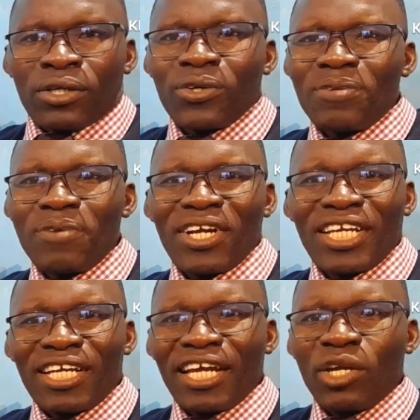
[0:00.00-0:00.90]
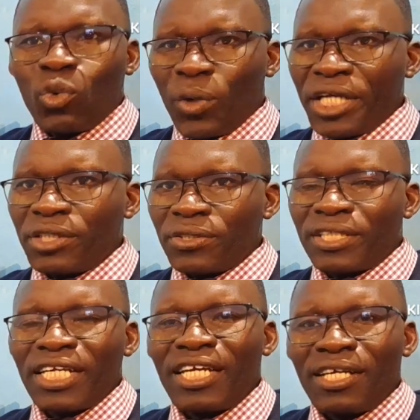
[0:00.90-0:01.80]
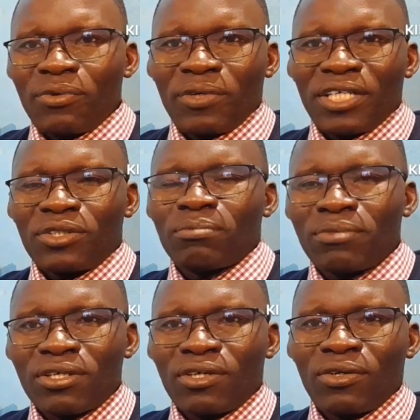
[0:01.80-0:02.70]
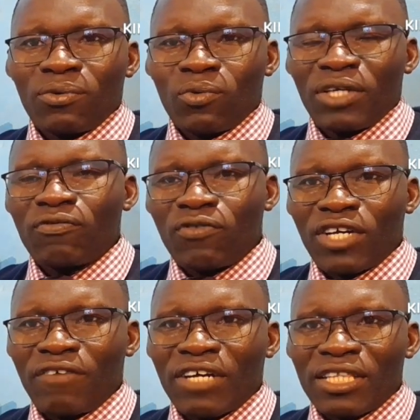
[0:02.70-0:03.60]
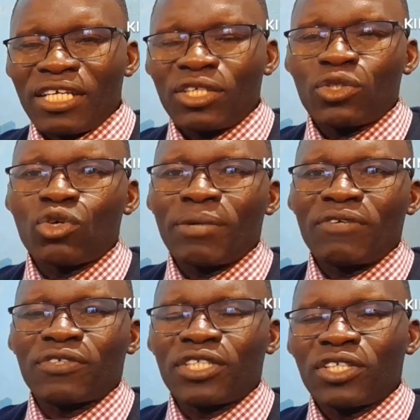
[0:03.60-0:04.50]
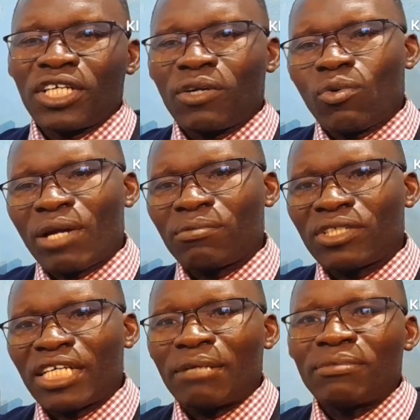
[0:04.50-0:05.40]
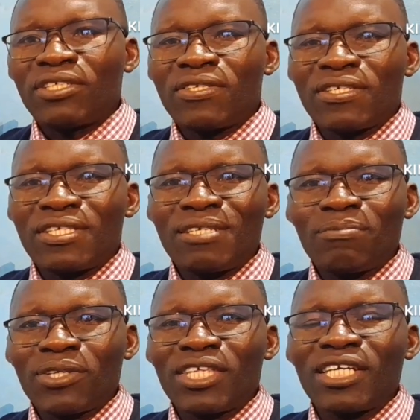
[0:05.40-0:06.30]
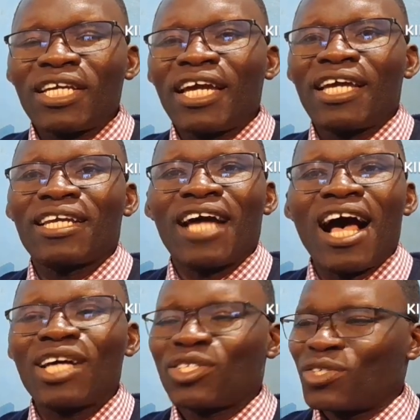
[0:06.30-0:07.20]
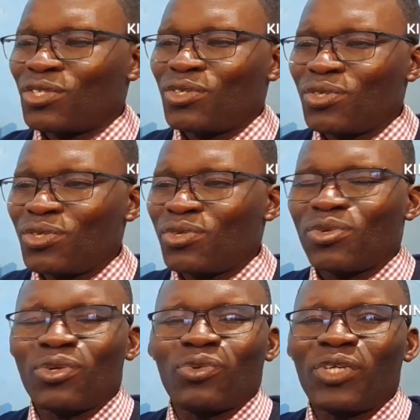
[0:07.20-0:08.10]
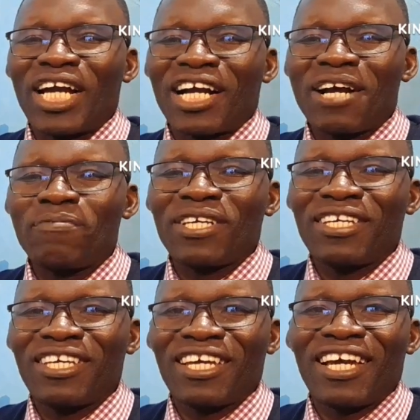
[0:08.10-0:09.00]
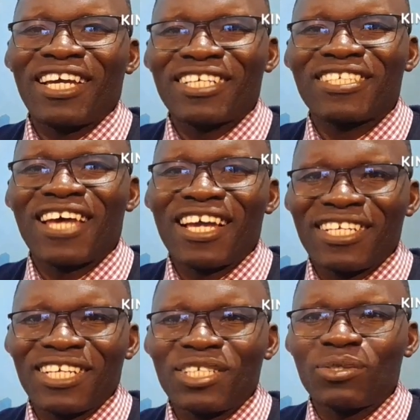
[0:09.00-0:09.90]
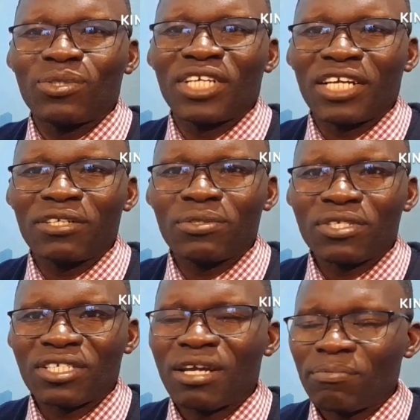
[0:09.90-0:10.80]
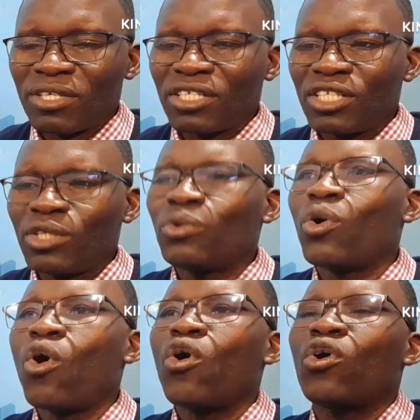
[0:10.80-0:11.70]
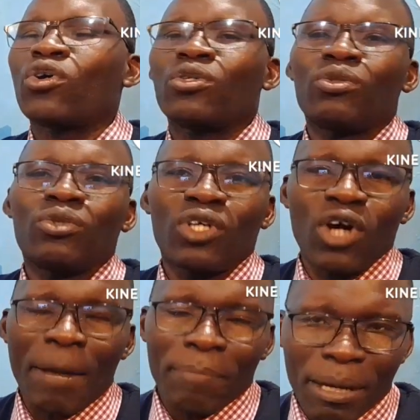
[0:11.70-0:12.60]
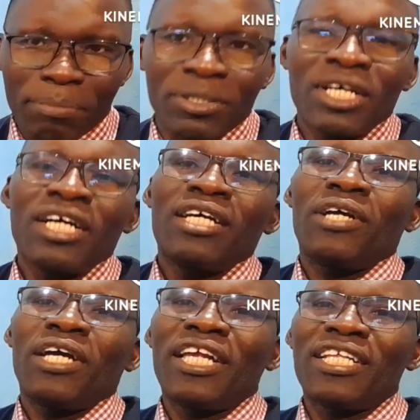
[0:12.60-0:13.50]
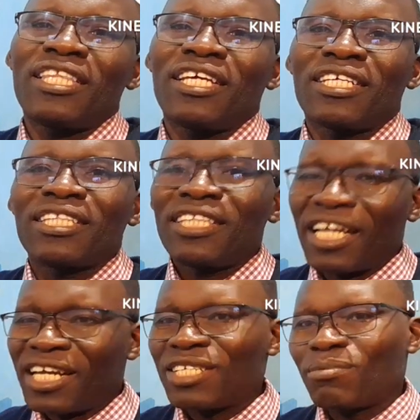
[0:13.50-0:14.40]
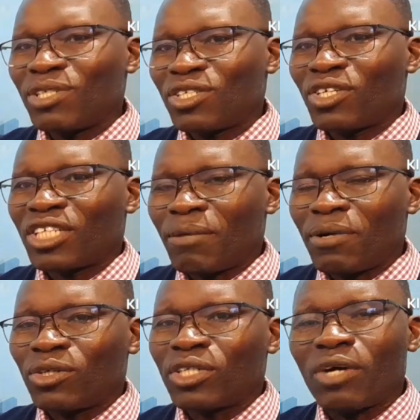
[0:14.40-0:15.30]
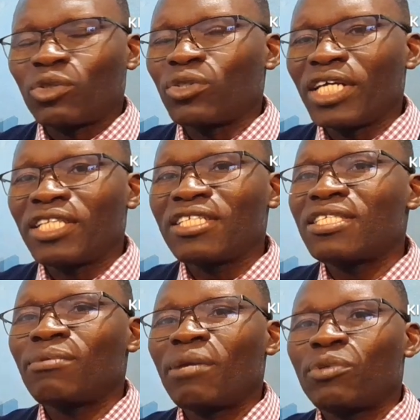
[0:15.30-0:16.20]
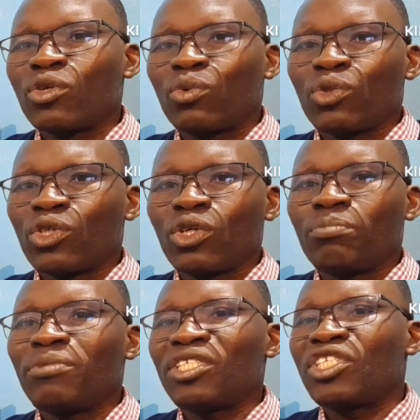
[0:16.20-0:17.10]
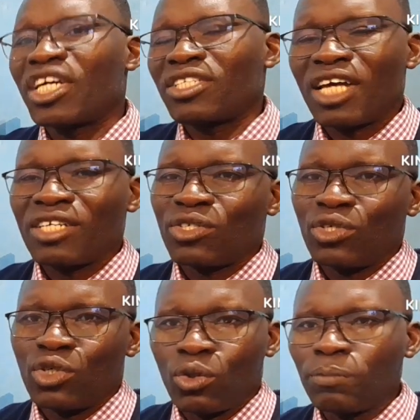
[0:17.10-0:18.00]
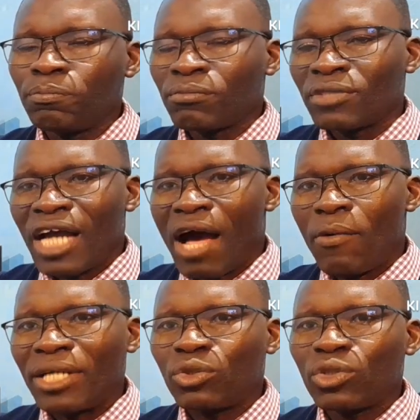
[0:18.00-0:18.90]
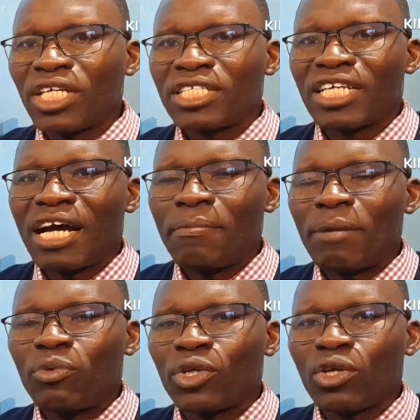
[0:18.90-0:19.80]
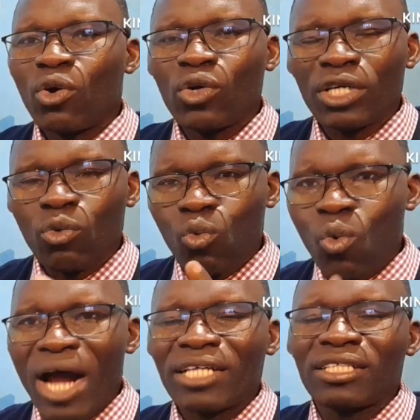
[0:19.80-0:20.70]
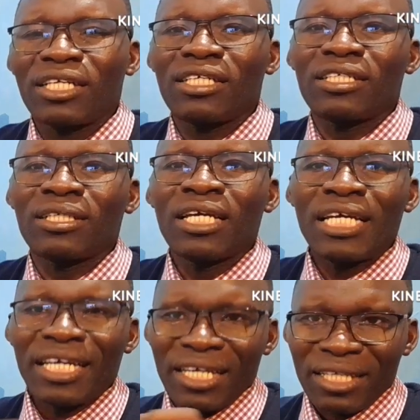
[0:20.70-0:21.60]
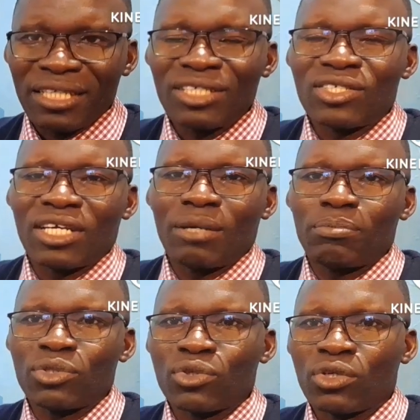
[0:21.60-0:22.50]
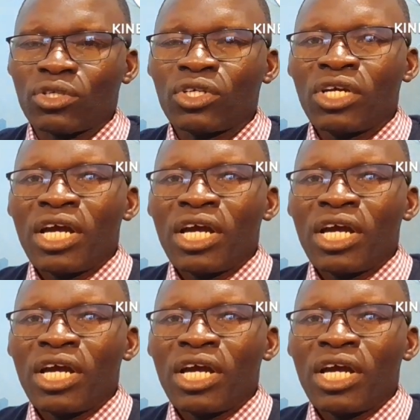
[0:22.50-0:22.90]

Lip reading: Good morning and win today, win tomorrow, win forever. Thank you so much for tuning in one more time. This is Timothy, and as usual, we are coming here excited to tell you something new or to cap up anything that has been talked about. Now, today, this episode will not be just as usual. I want to just come up with only one thing in this episode.